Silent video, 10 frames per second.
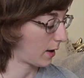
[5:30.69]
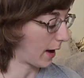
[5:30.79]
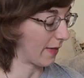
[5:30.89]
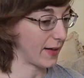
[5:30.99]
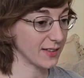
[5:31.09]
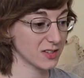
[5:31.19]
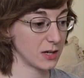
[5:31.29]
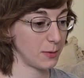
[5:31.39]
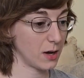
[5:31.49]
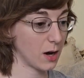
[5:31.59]
And that's
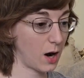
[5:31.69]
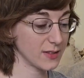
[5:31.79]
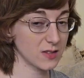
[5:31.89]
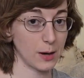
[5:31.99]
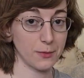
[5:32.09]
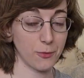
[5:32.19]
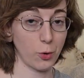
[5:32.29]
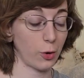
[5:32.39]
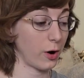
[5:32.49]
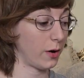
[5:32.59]
going to be a concept
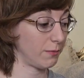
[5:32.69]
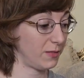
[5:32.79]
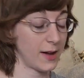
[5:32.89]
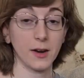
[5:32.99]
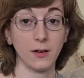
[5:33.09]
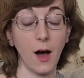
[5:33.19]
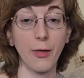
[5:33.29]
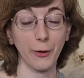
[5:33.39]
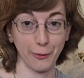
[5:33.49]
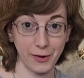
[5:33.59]
for yet
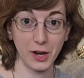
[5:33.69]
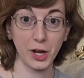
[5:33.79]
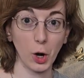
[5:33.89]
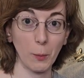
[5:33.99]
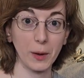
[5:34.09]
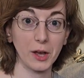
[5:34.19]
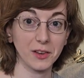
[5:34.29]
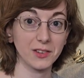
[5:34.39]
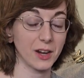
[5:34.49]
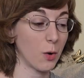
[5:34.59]
another video,
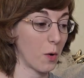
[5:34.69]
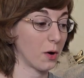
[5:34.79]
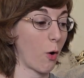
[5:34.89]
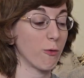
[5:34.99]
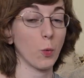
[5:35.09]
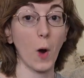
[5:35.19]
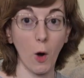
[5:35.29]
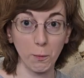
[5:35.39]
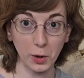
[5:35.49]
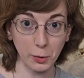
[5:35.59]
because I don't want to
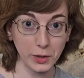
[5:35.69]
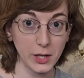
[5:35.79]
overwhelm you.